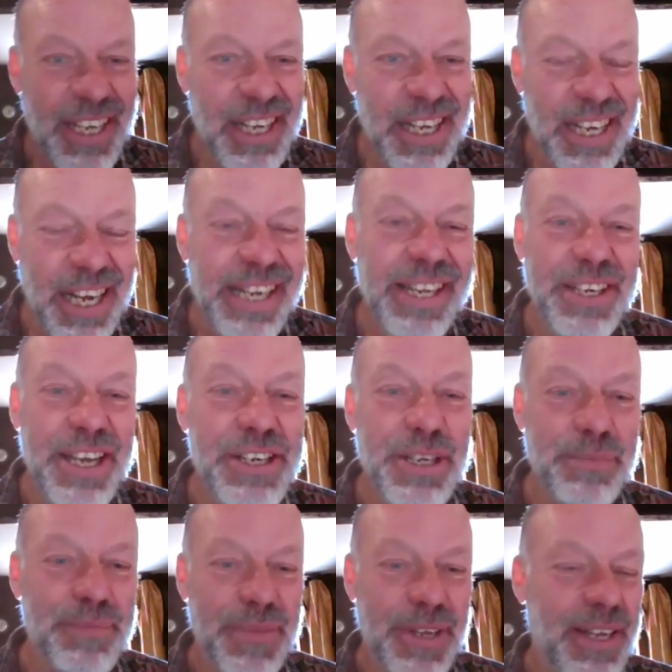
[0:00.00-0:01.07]
I can
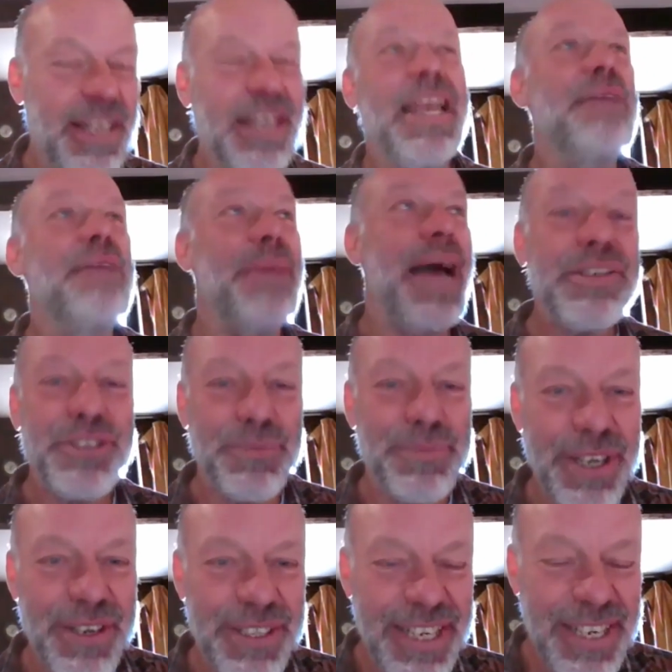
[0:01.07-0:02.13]
only imagine
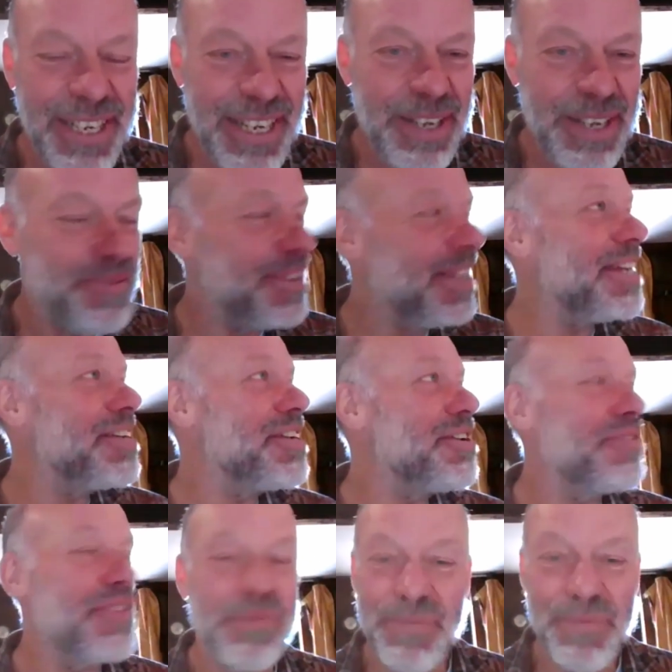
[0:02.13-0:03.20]
because he knew
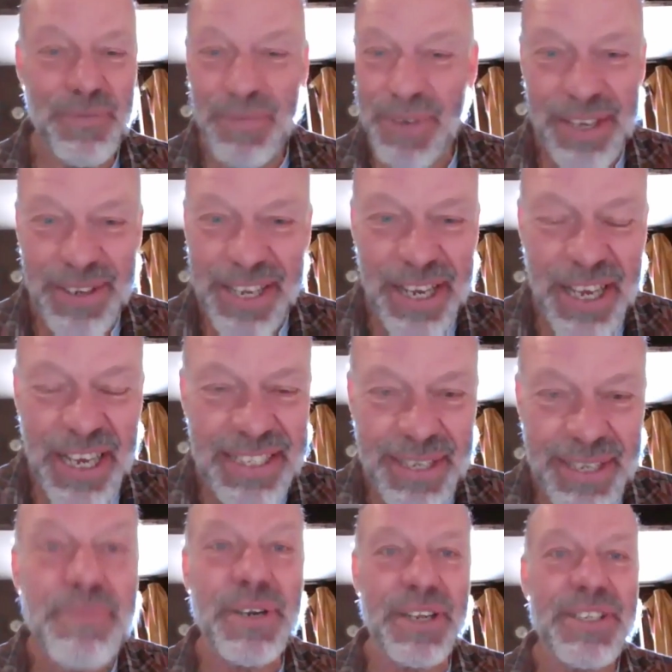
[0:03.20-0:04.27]
that a
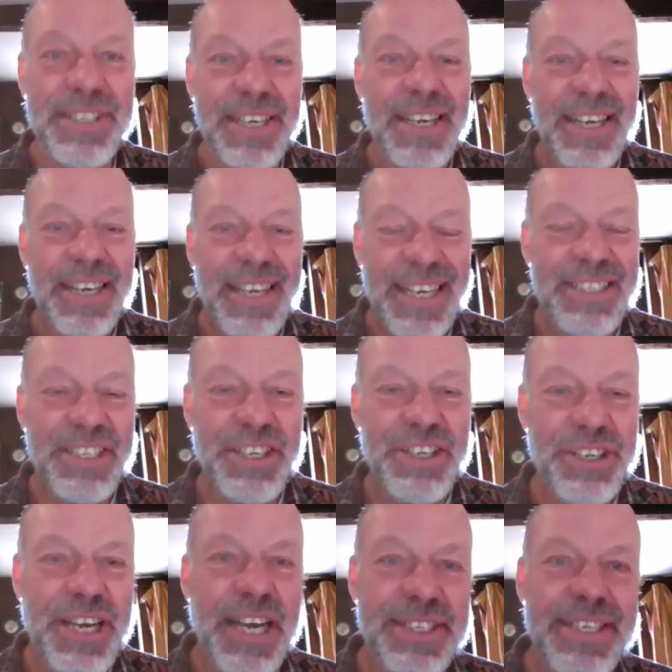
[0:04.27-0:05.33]
stimulant is a
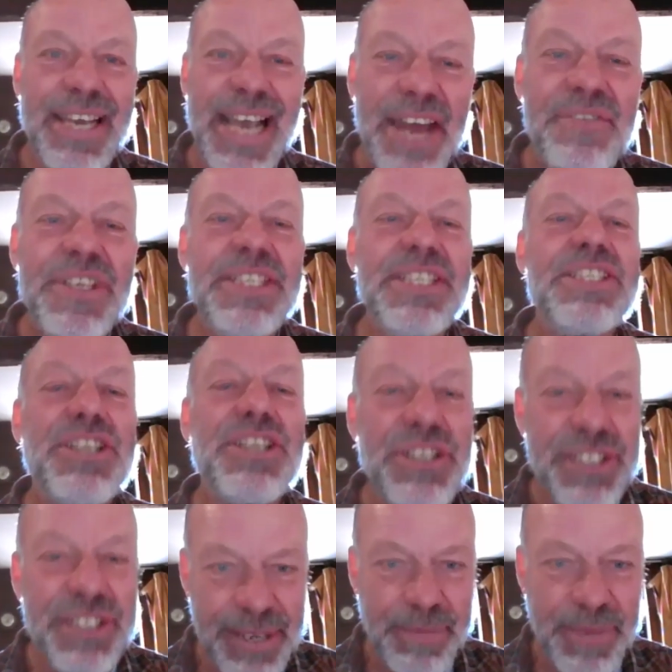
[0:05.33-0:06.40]
good idea, and this is a
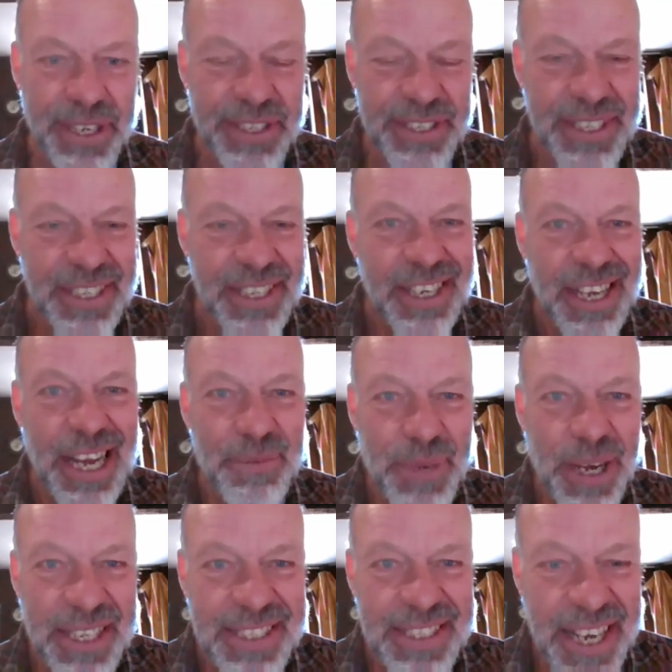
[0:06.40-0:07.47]
good stimulant, I
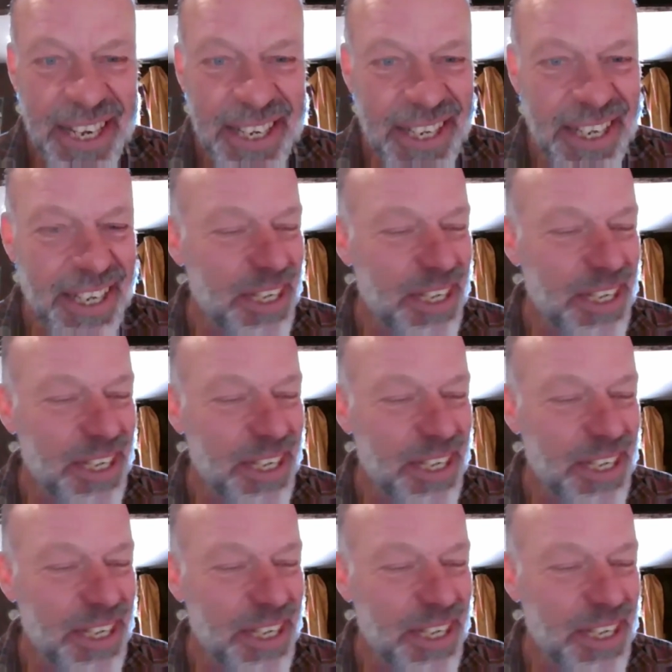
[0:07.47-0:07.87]
might say,